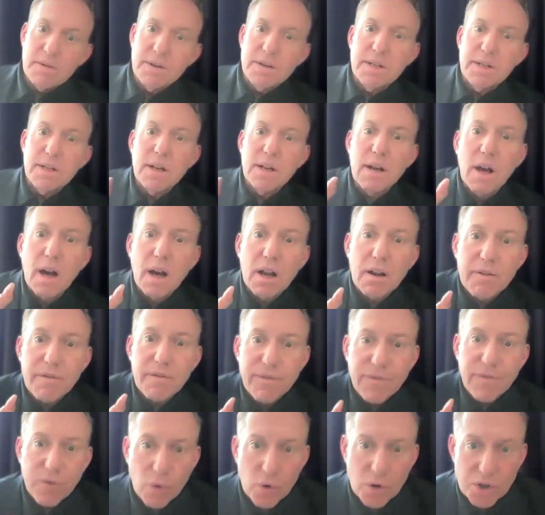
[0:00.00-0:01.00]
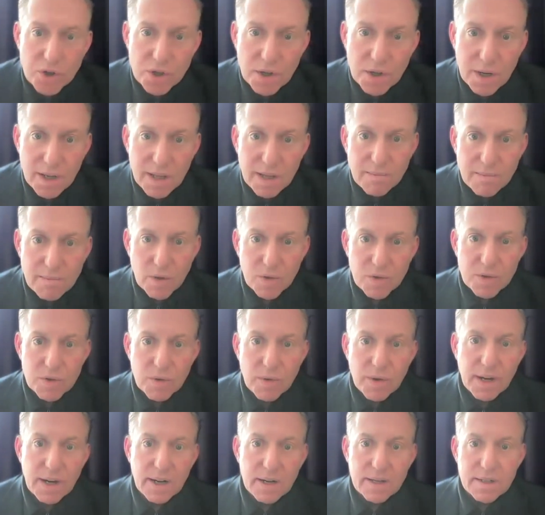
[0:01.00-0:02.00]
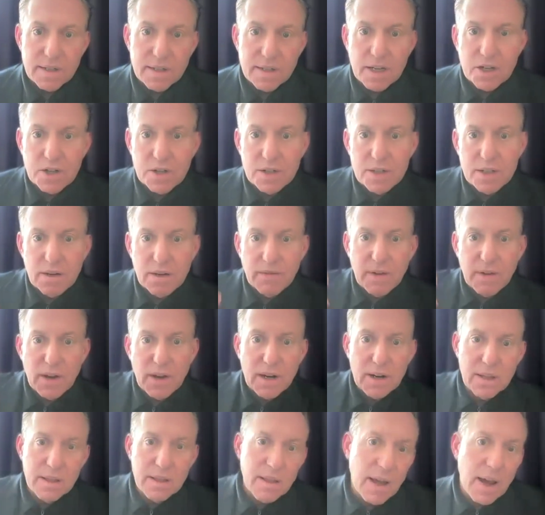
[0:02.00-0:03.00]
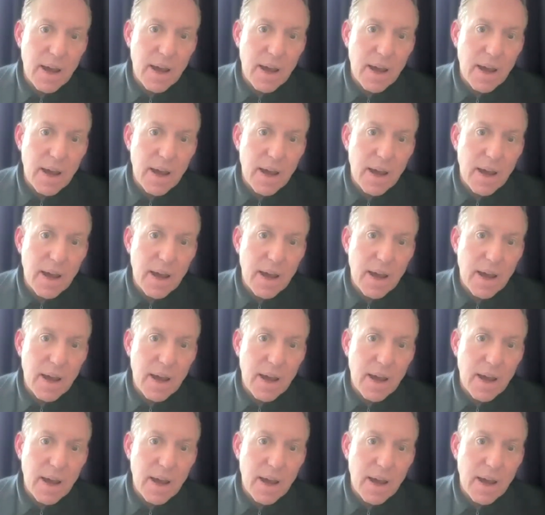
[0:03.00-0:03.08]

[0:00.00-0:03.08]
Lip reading: is that unfortunately, most organizations have got on the